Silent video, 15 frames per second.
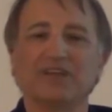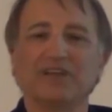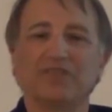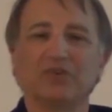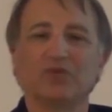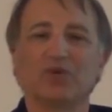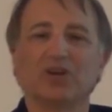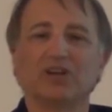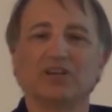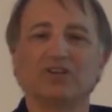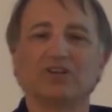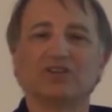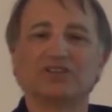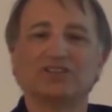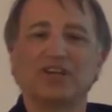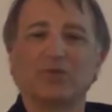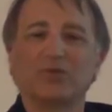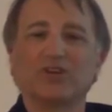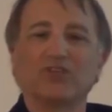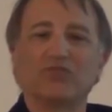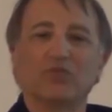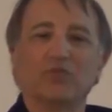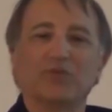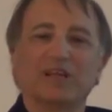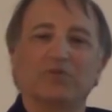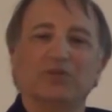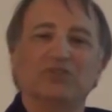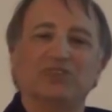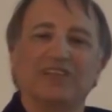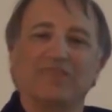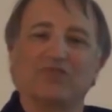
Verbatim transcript: if you want to you can start with, a, like we used to